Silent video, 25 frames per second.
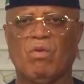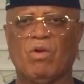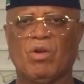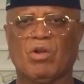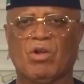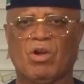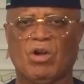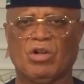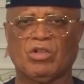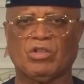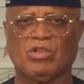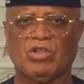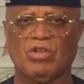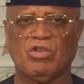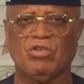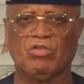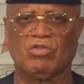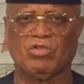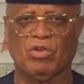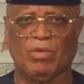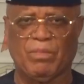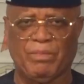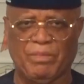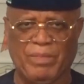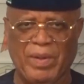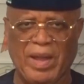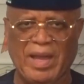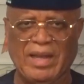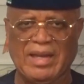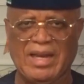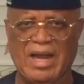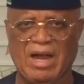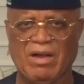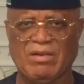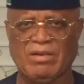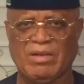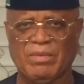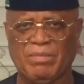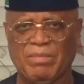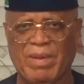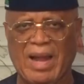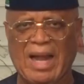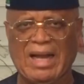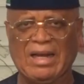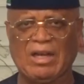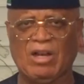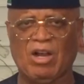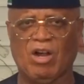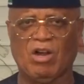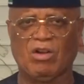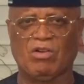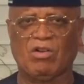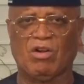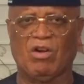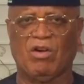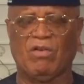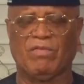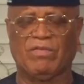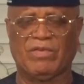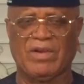We will continue to pay down the backlog